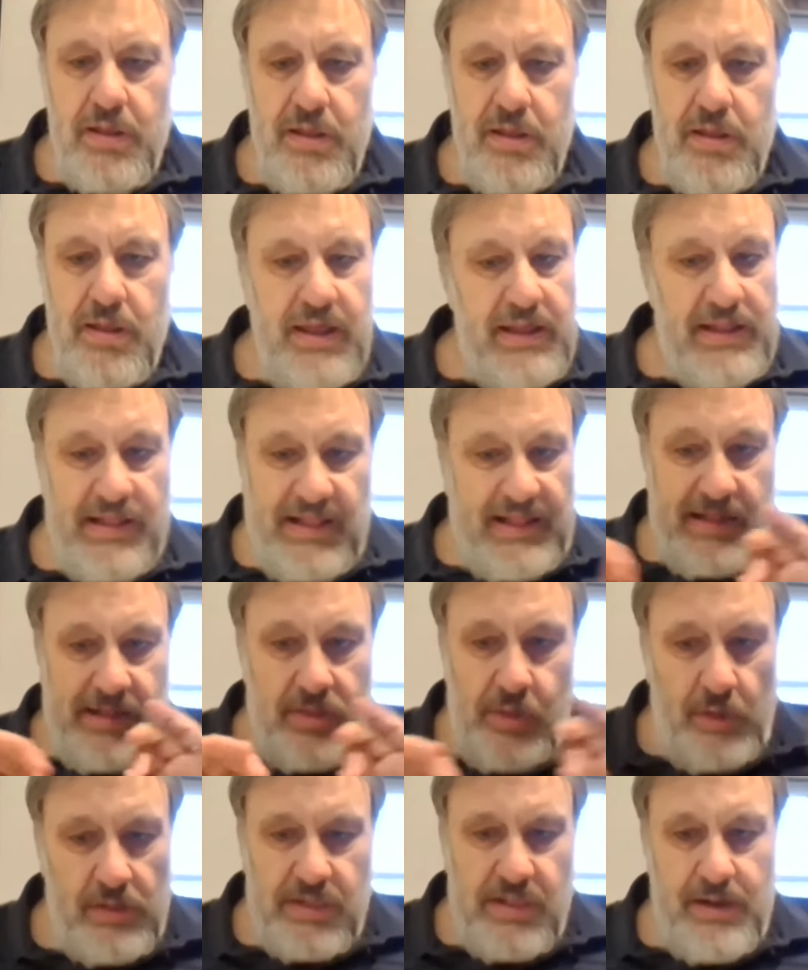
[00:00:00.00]
It's
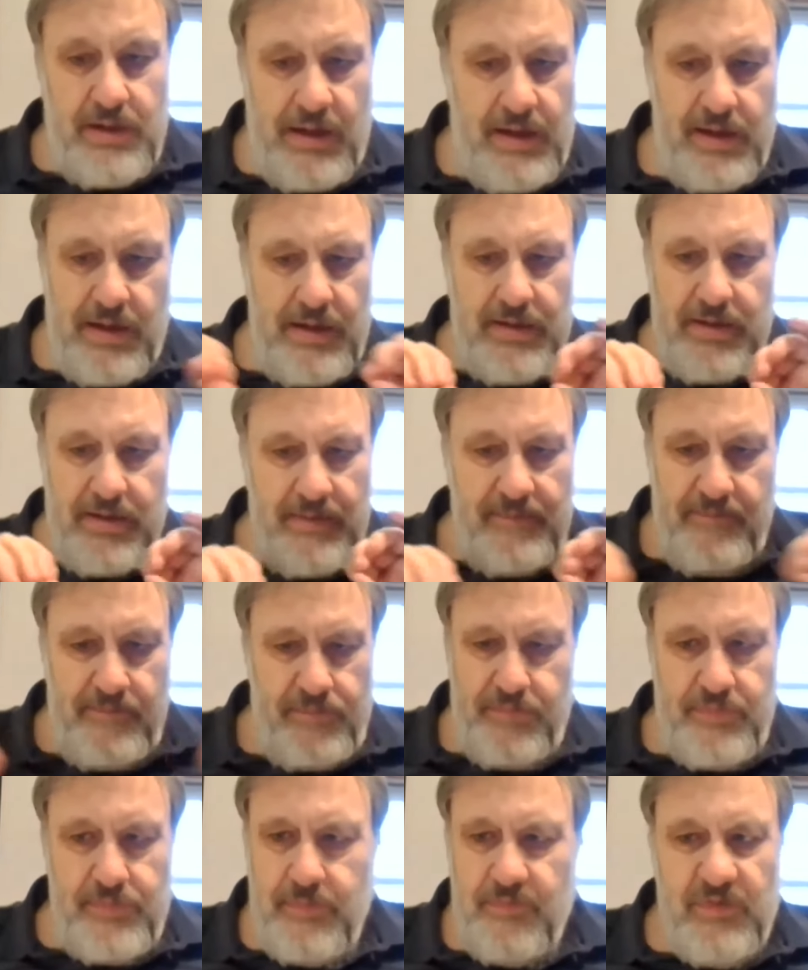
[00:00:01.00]
not,
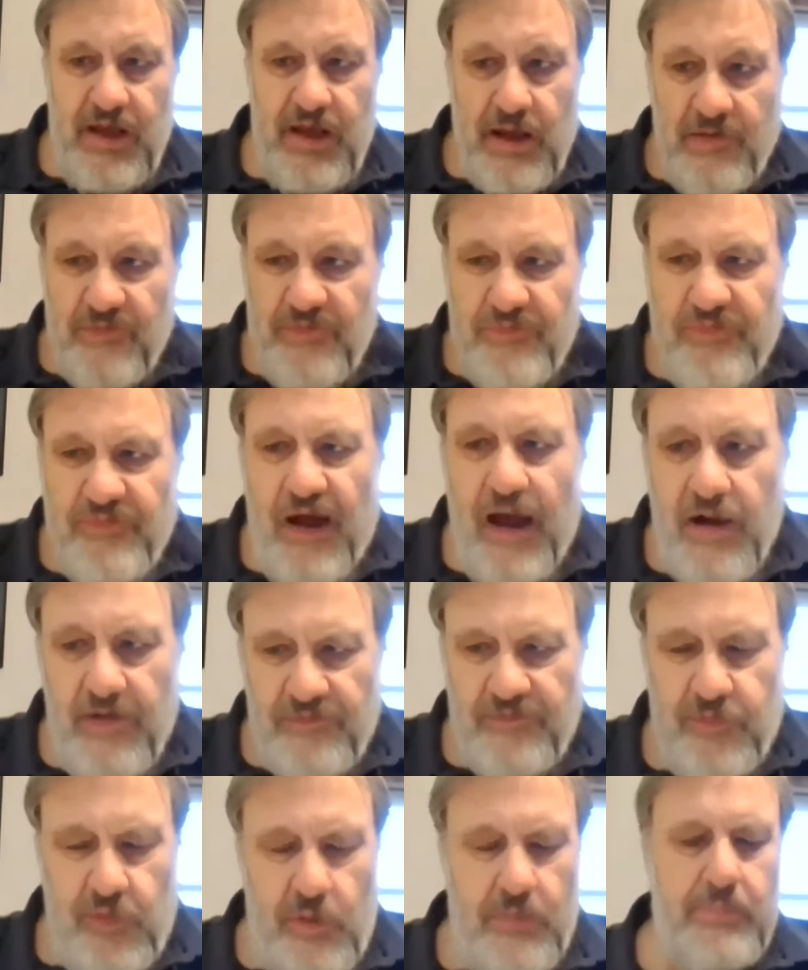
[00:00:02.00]
we are
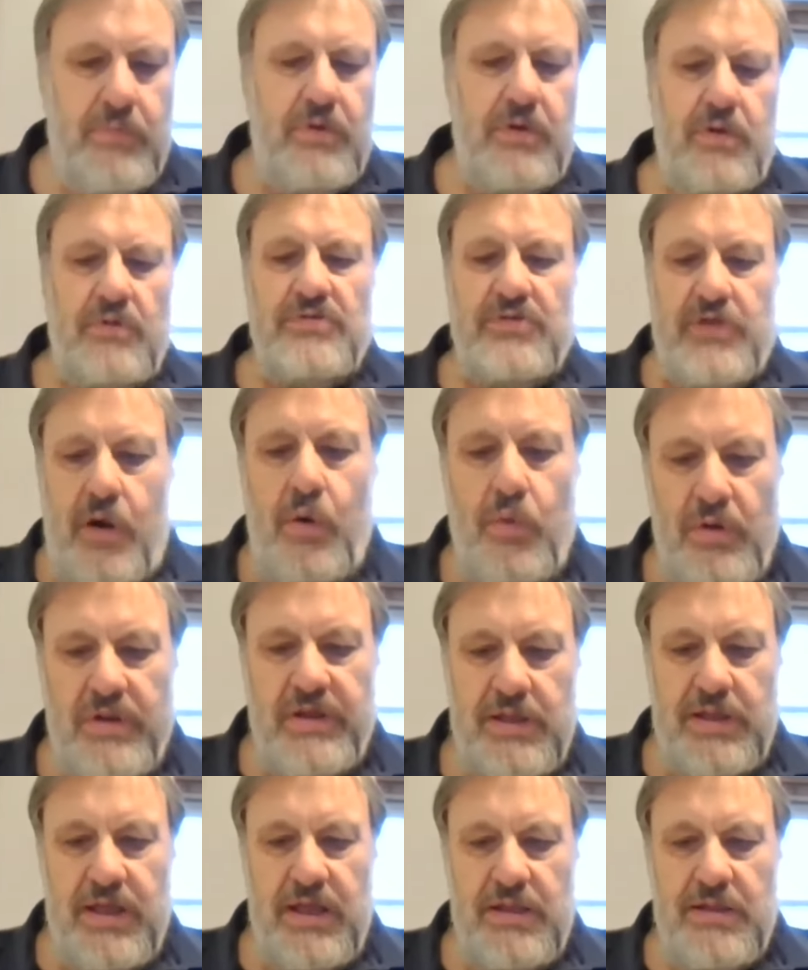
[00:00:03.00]
far from
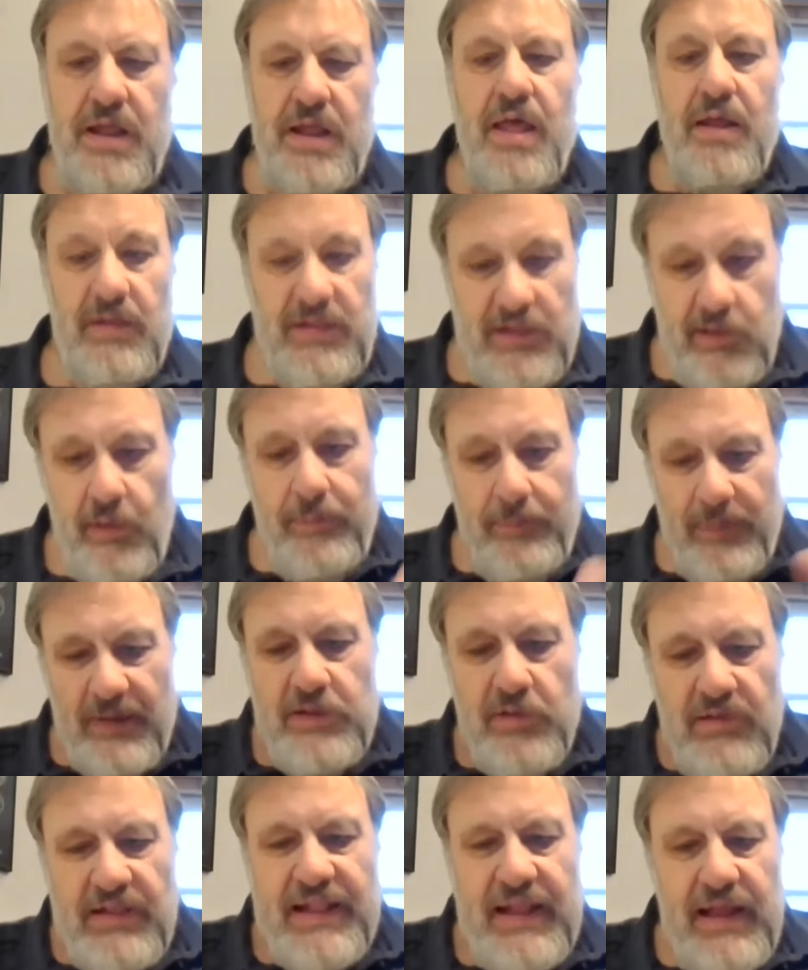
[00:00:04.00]
controlling it. Sorry,
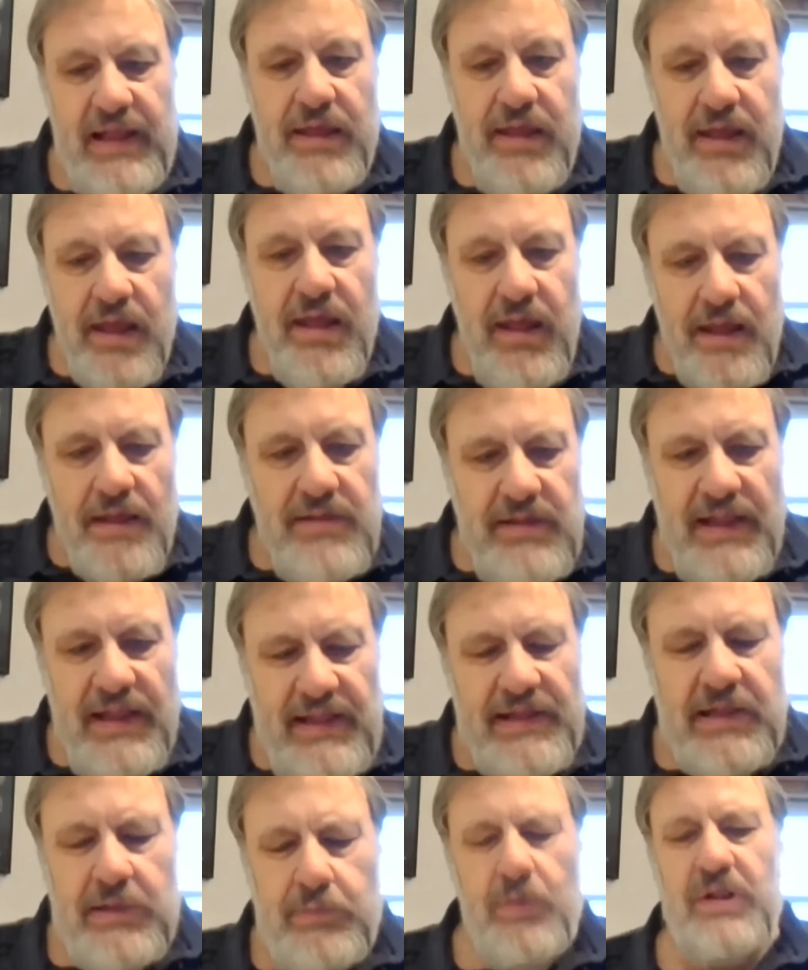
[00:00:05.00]
but you see,
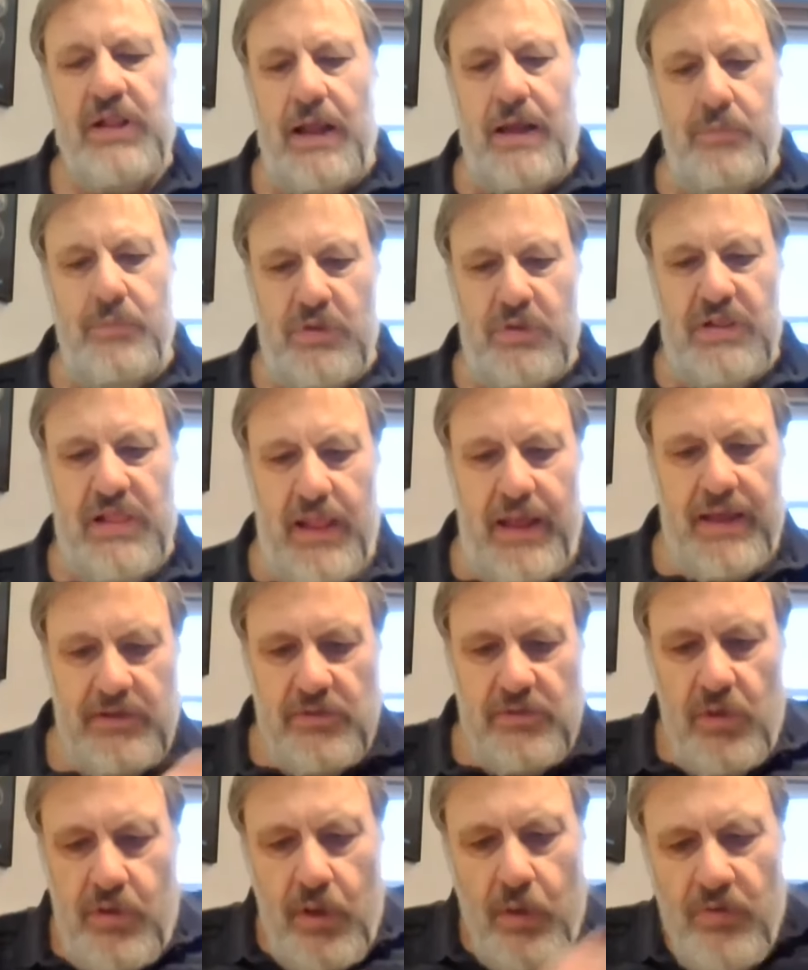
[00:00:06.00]
this is what I would like
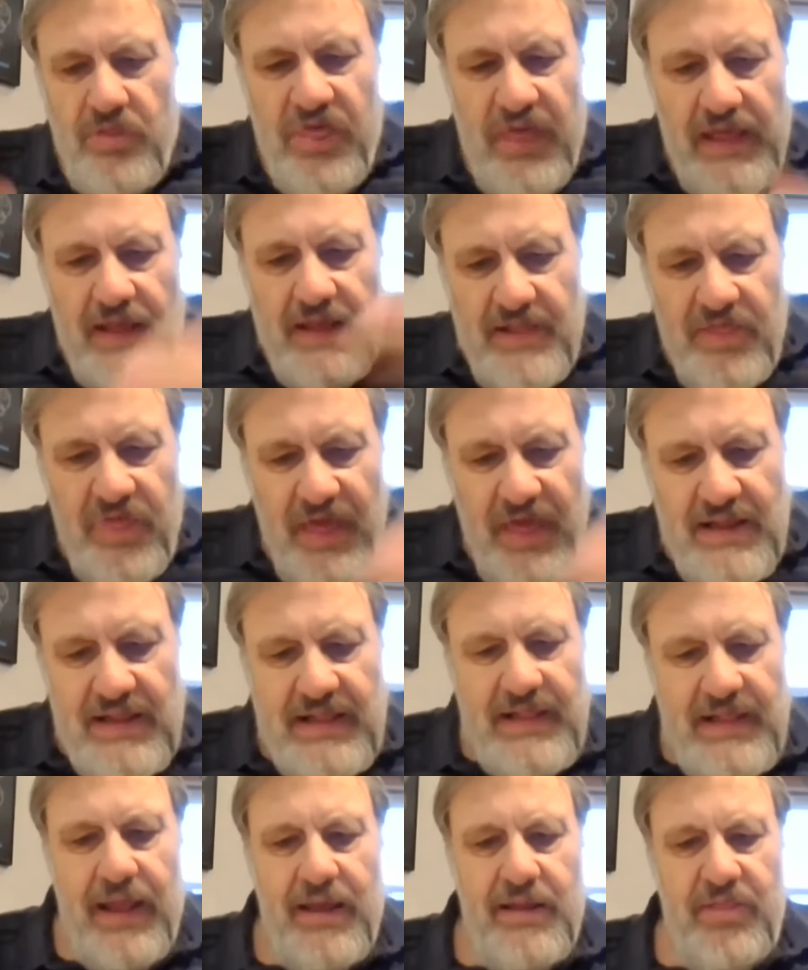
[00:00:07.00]
to know.
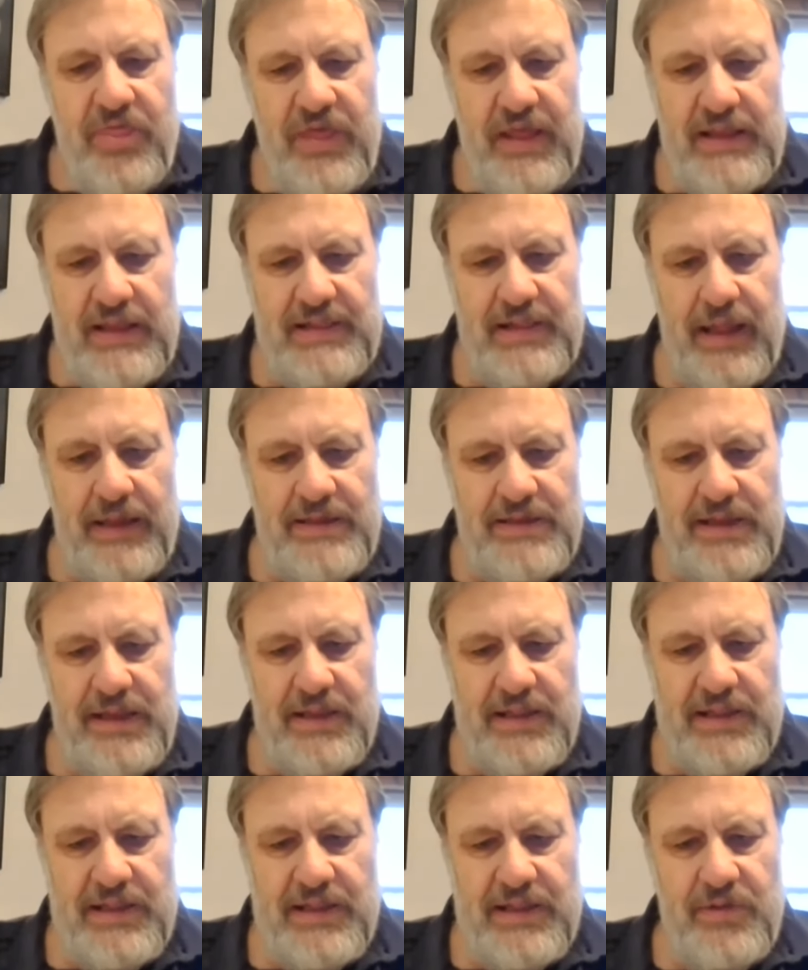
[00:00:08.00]
Things like
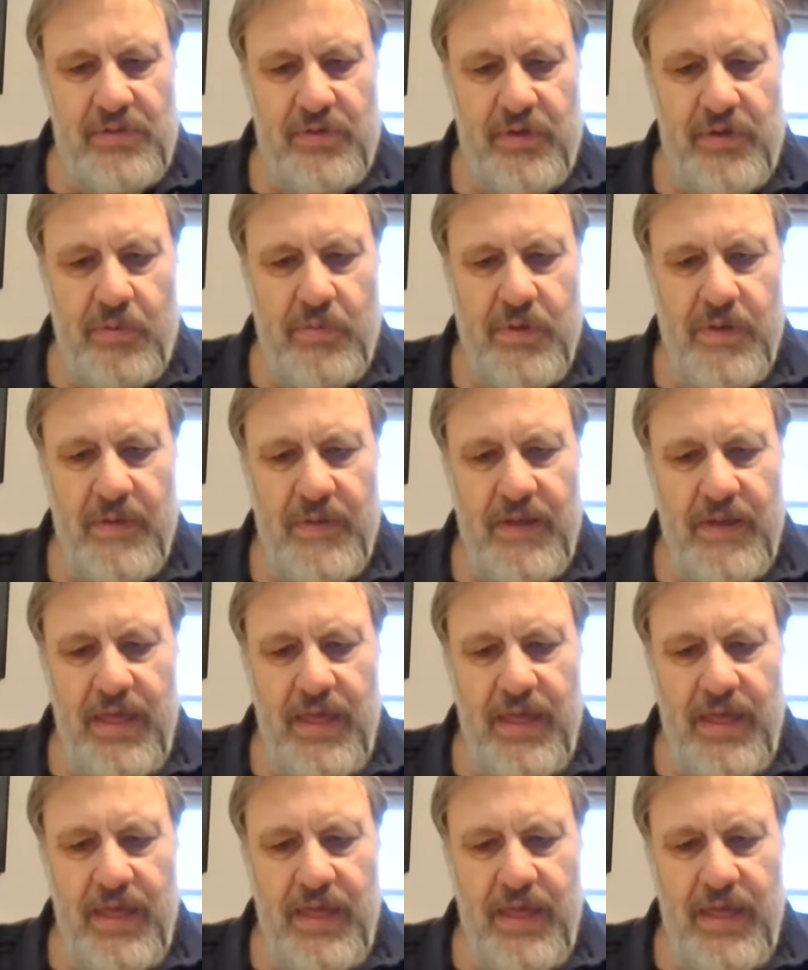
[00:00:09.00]
this, you know.